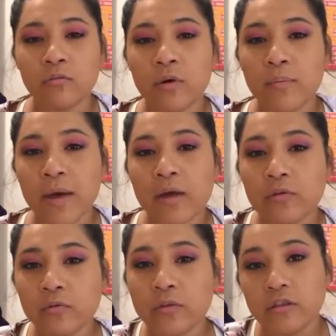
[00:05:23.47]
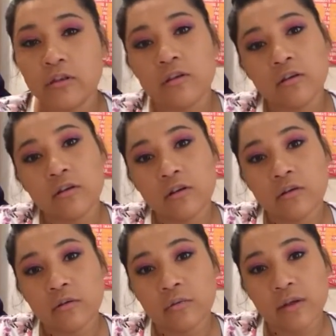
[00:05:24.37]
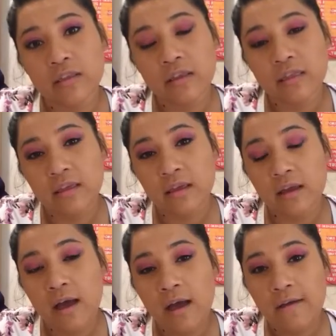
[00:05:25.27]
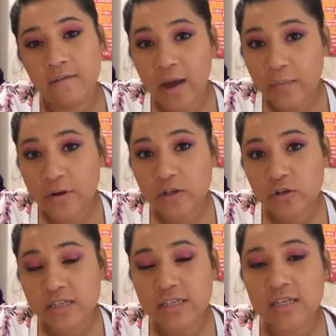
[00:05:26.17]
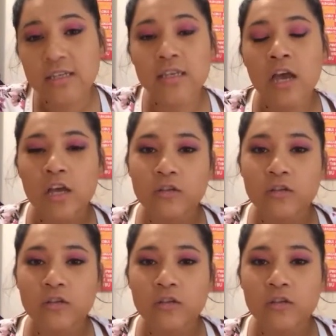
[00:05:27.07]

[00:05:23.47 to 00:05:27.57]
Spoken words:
what pattern would look good with the fabric choices.